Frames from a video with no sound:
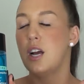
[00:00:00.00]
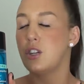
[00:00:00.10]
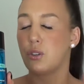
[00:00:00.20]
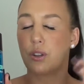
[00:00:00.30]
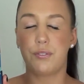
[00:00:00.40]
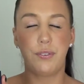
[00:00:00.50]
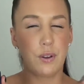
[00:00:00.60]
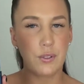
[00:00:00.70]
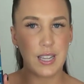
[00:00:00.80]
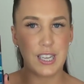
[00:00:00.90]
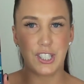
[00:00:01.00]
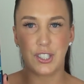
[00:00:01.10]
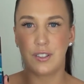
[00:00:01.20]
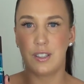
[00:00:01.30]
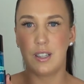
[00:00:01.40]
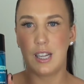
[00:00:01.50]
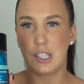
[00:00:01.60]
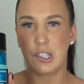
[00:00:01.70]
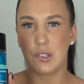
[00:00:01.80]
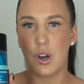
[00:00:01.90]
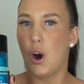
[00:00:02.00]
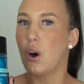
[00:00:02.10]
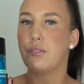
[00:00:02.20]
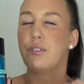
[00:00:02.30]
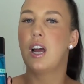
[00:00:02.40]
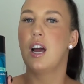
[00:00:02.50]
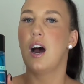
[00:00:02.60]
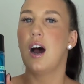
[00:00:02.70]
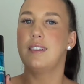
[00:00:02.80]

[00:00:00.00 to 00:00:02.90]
took the false lashes off.